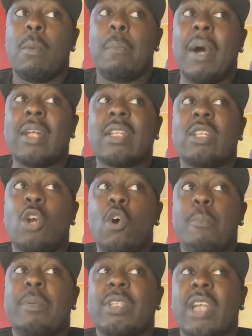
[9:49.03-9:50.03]
but
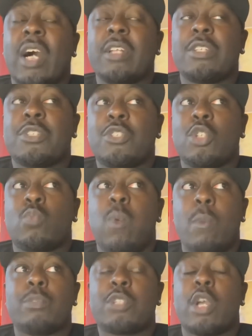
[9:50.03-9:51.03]
nobody understood
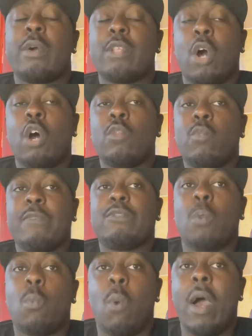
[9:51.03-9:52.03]
what was going on with
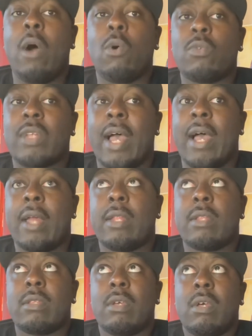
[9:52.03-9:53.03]
the world
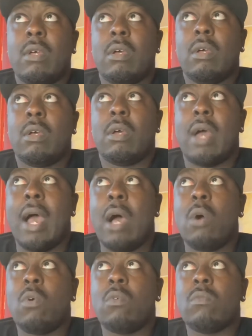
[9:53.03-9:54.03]
and
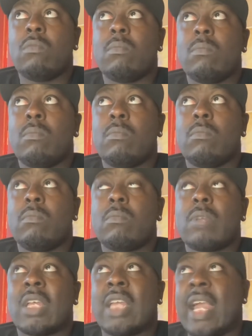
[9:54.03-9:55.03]
how
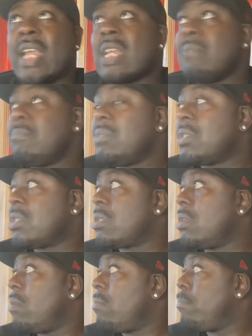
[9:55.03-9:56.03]

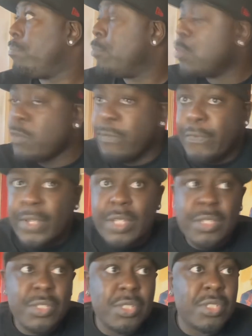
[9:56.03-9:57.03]
games,
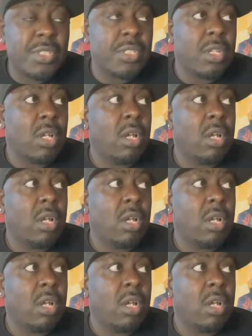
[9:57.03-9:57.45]
movies,